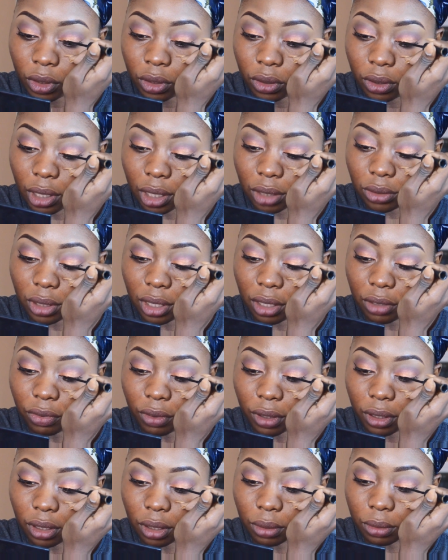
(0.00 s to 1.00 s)
So that's when I
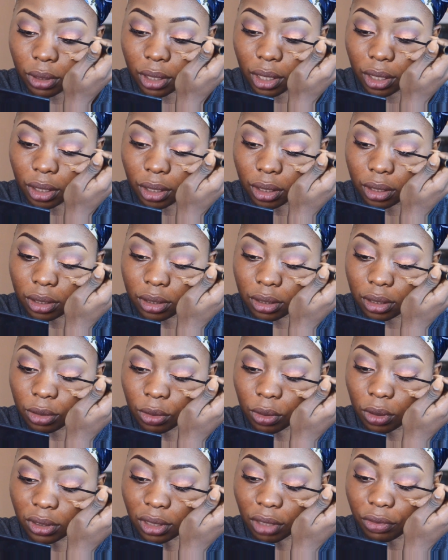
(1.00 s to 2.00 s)
found out who Heather Lindsay
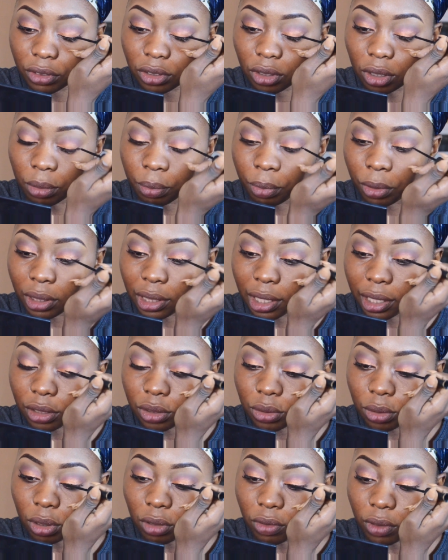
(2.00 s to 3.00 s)
was. I first of all bought
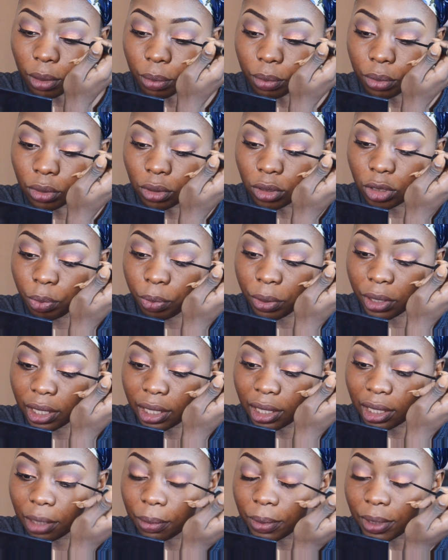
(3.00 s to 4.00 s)
like 2 of her books,
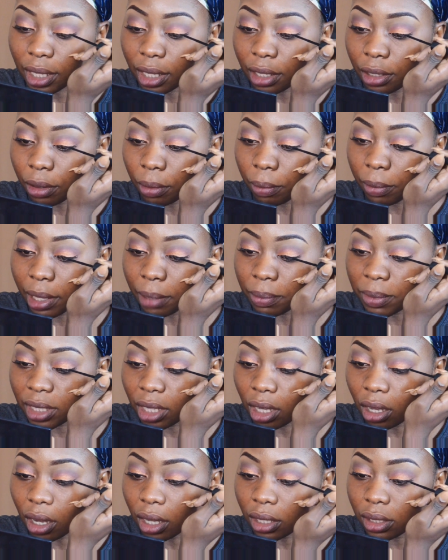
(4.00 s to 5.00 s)
Pink Lips and
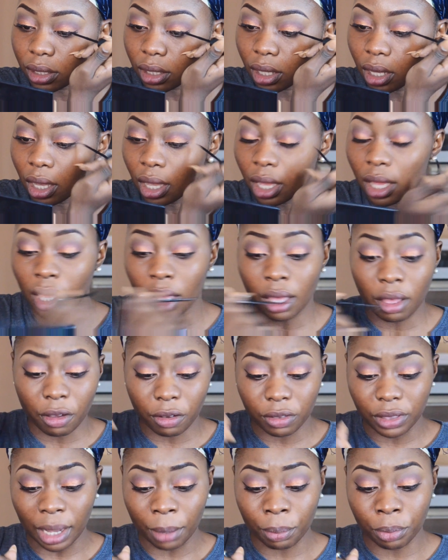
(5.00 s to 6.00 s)
Empty Hearts.
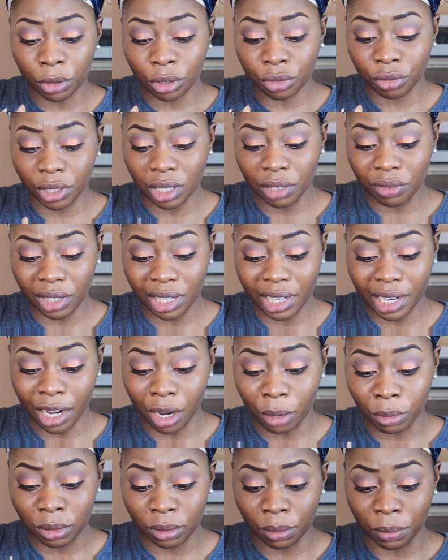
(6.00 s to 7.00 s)
That book really
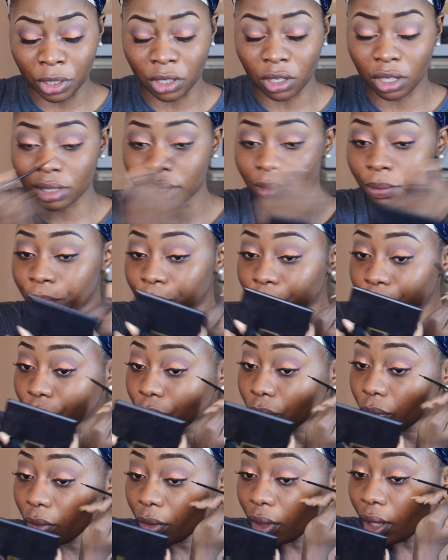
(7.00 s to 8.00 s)
helps me, because
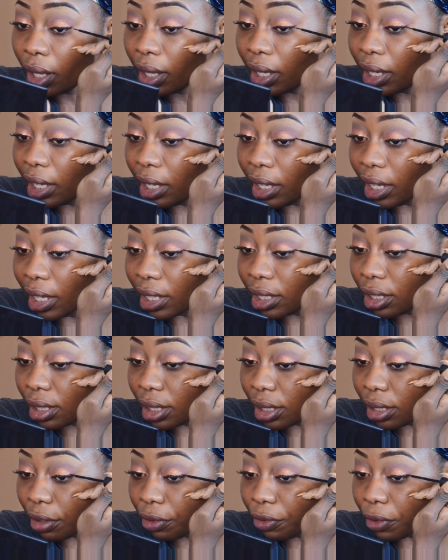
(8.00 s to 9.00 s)

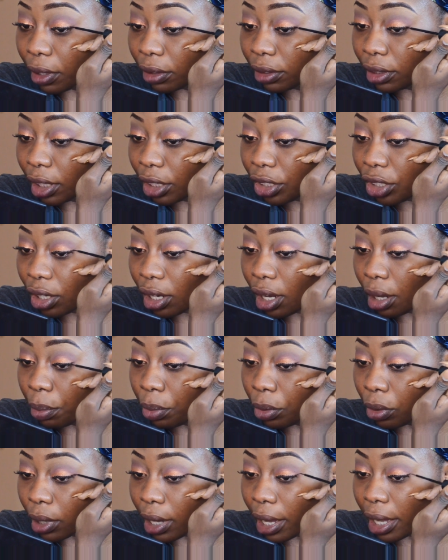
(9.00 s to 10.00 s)
it's a foundational
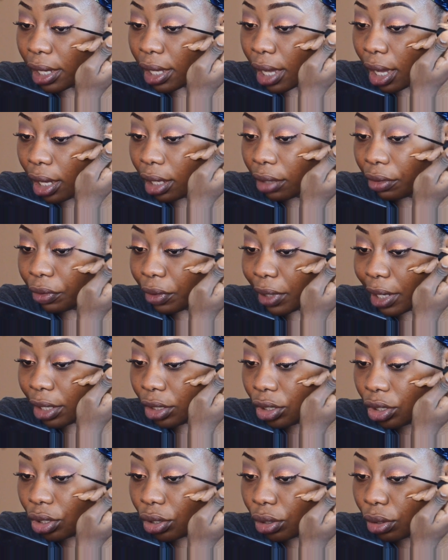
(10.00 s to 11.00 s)
book. I advise